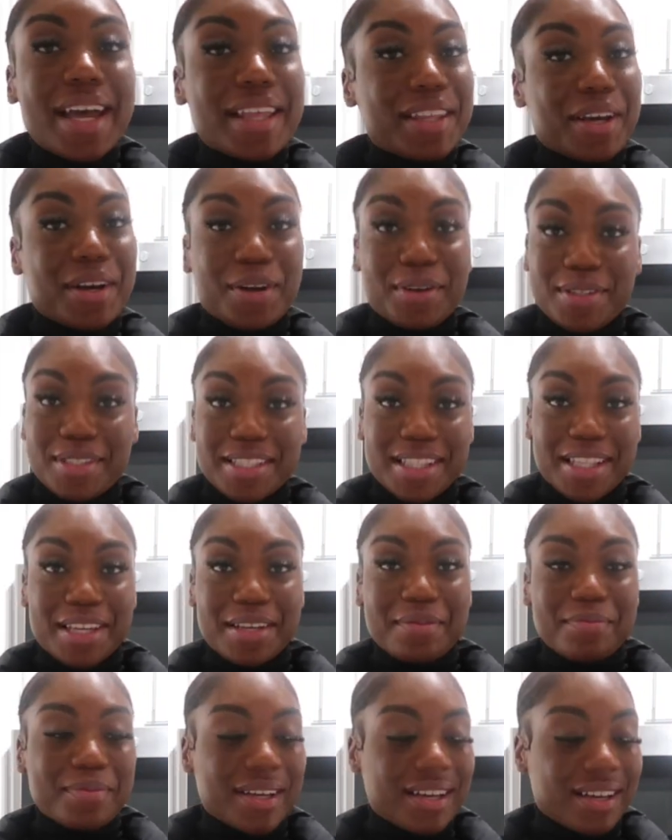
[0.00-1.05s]
and then go to
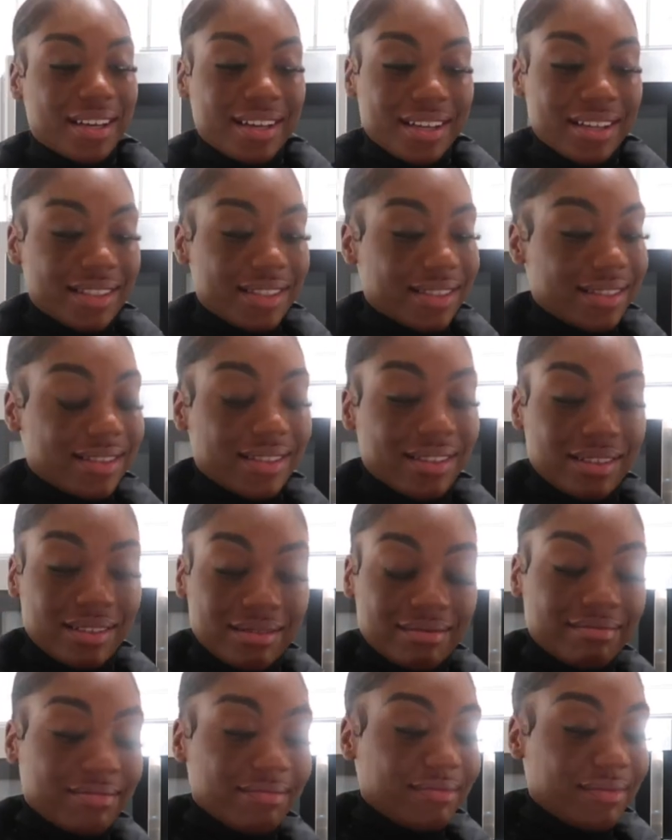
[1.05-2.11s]
sleep because
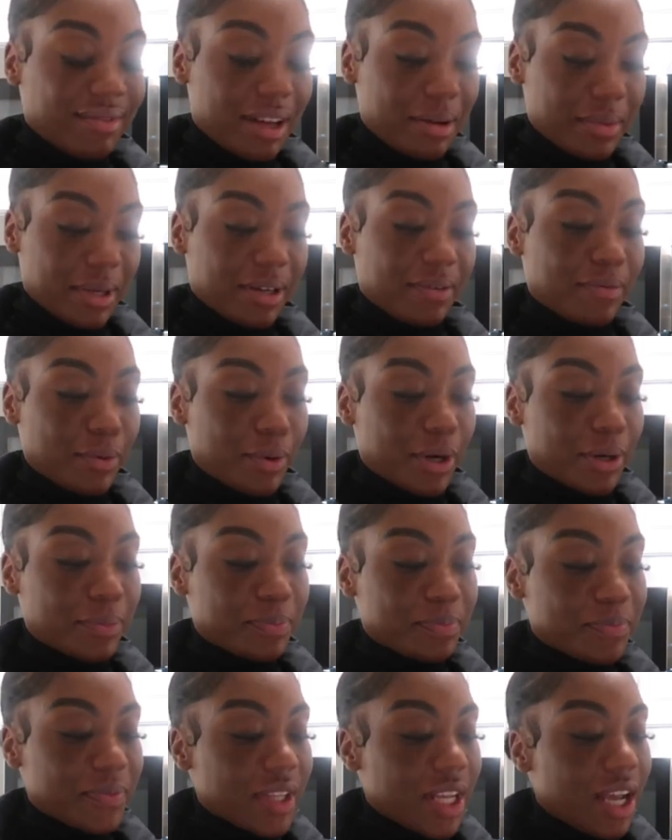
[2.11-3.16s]
I'm done
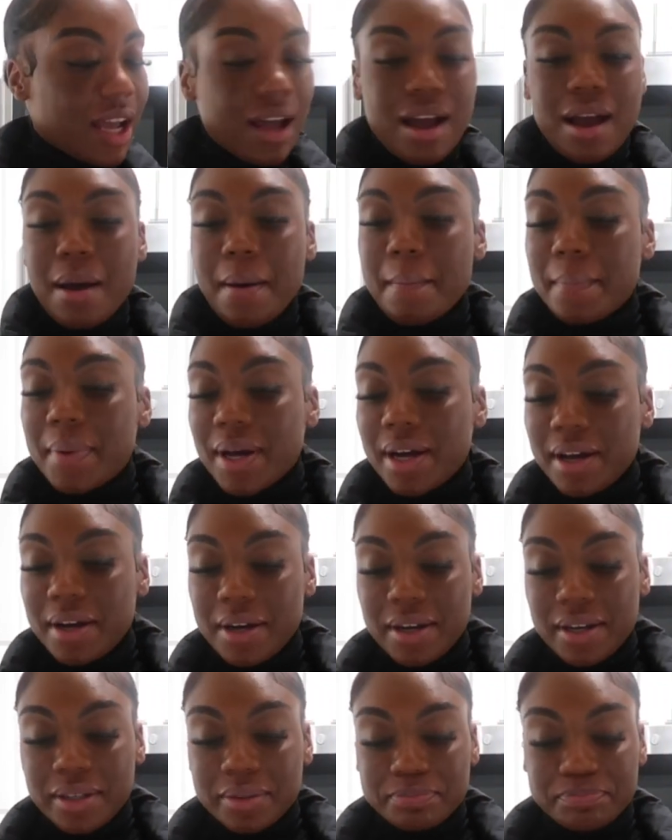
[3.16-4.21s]
for. But,
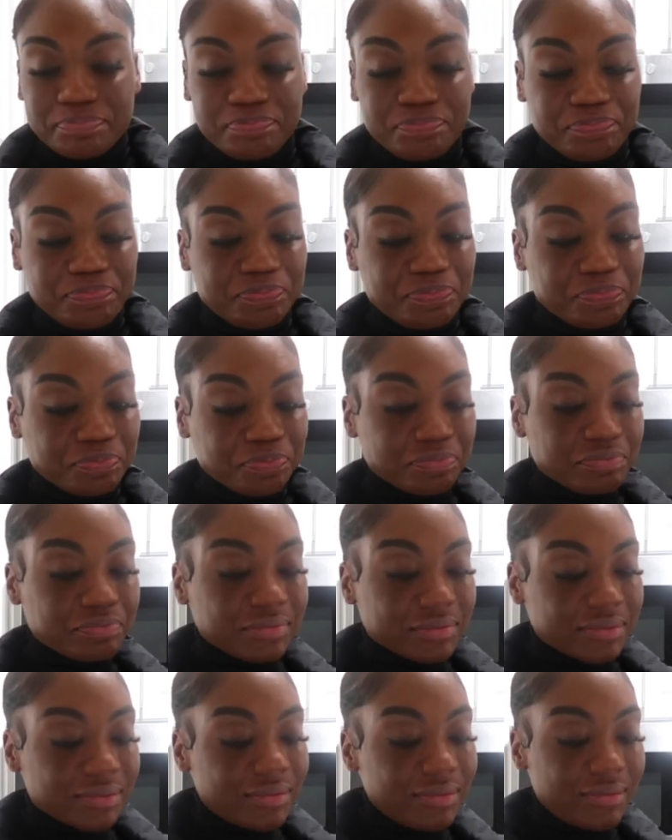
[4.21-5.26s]

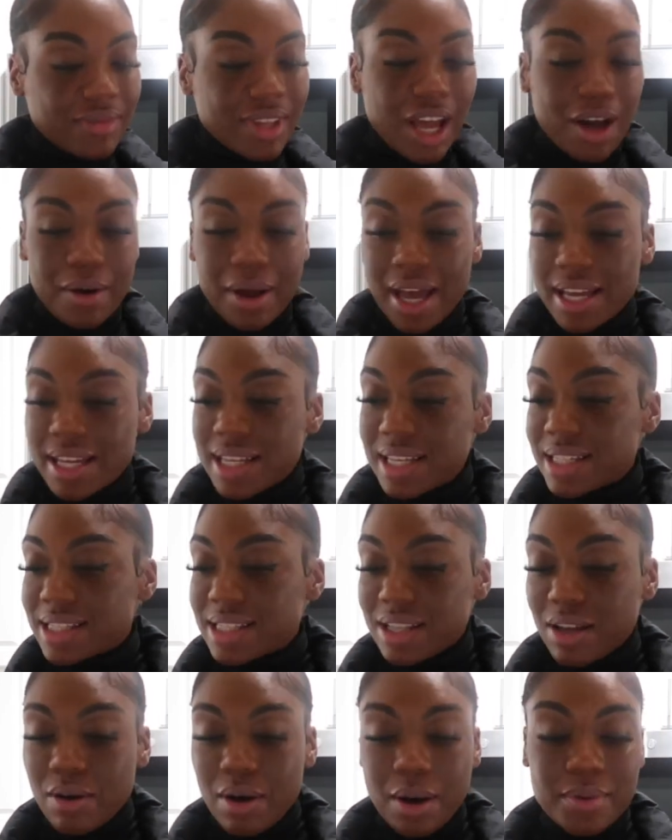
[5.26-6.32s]
um, okay,
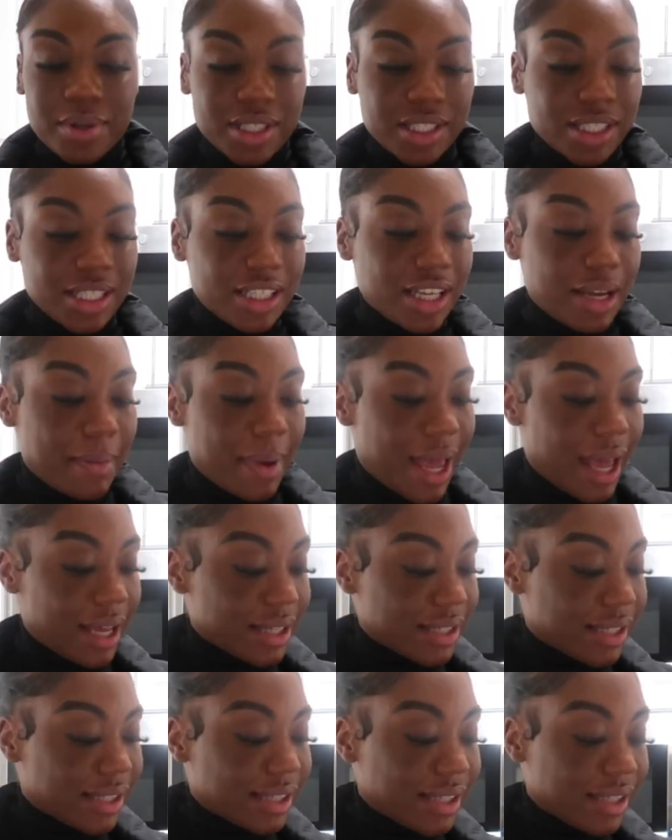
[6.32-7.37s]
so I went to TJ Maxx